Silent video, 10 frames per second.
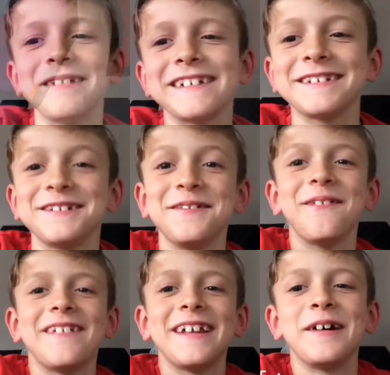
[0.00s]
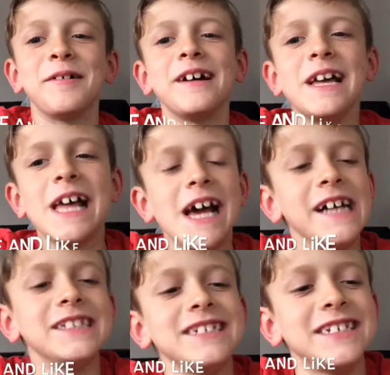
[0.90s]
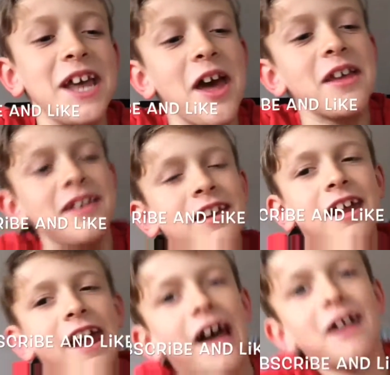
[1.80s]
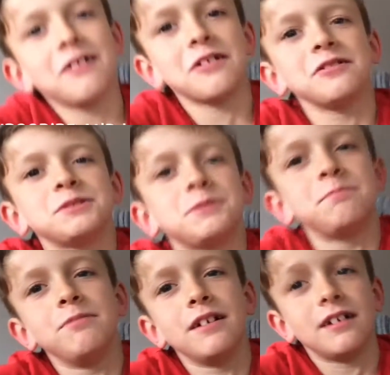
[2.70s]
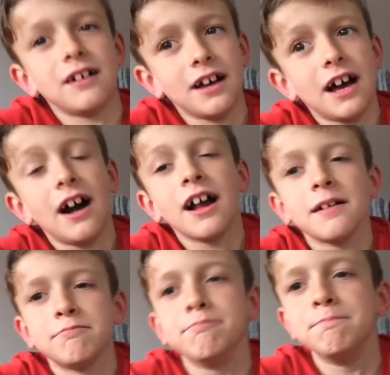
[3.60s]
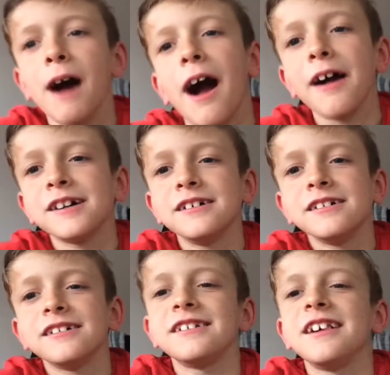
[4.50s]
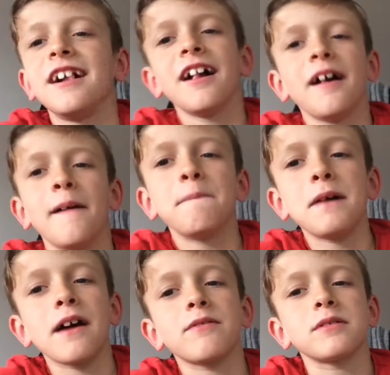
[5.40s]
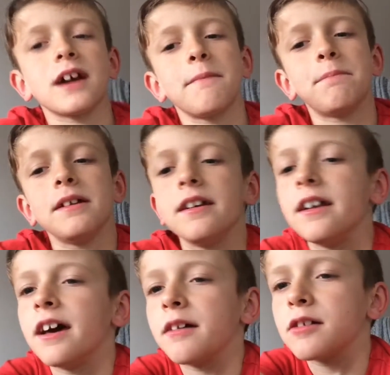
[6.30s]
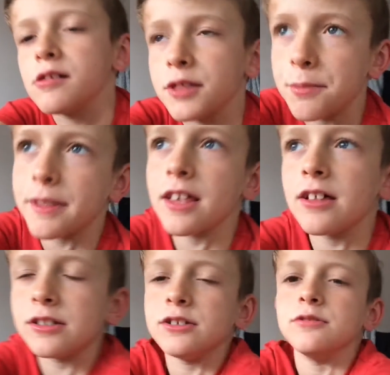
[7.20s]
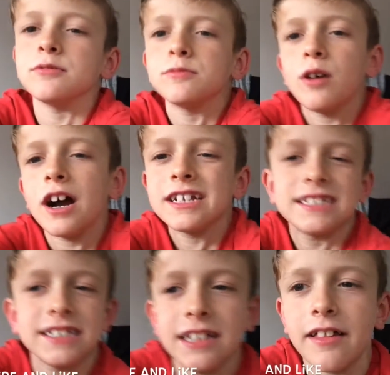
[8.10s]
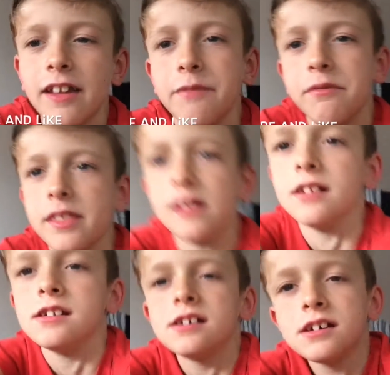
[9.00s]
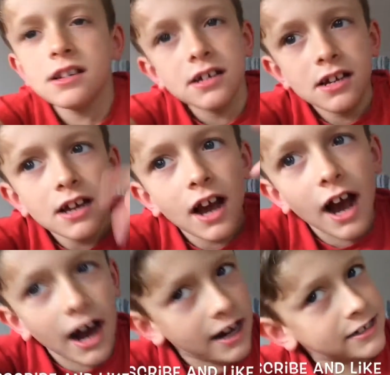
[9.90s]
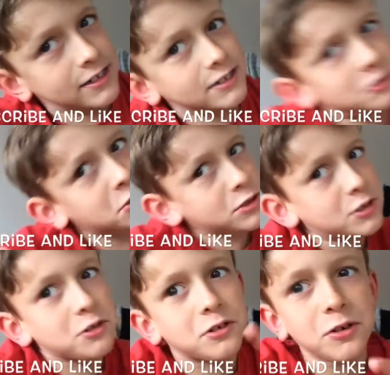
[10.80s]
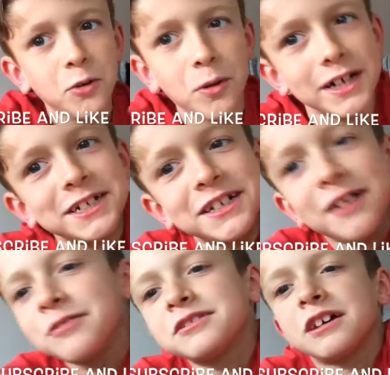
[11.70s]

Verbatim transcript: back to another video and today I'm going to, I am back, back from camping and I'm going to be telling you what I did and everything and just a quick shout